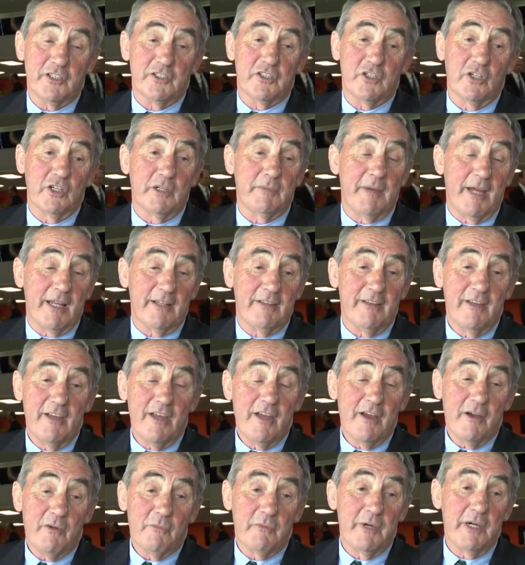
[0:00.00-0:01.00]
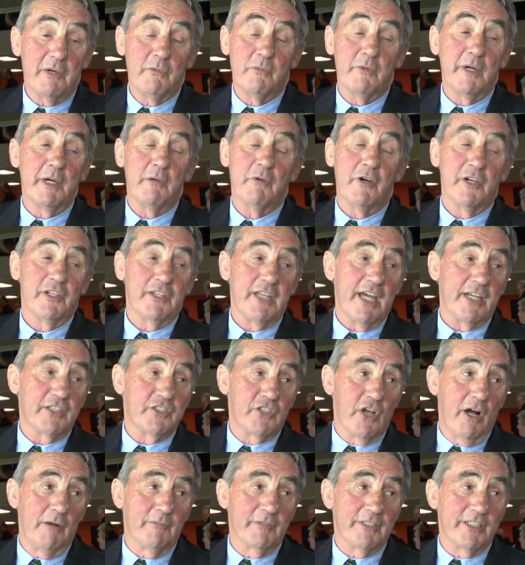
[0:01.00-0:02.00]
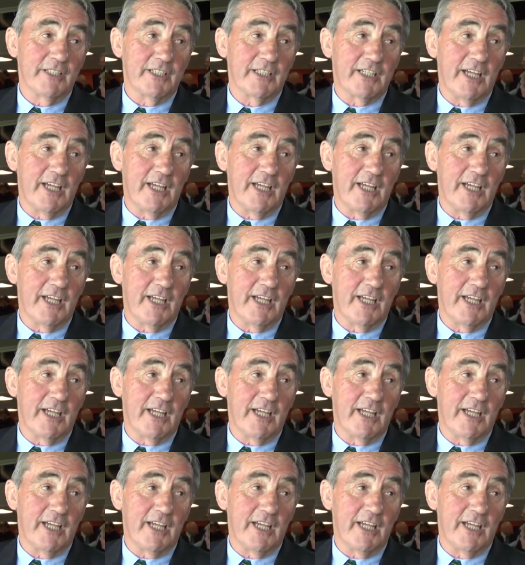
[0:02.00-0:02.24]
talk about we weren't that dominant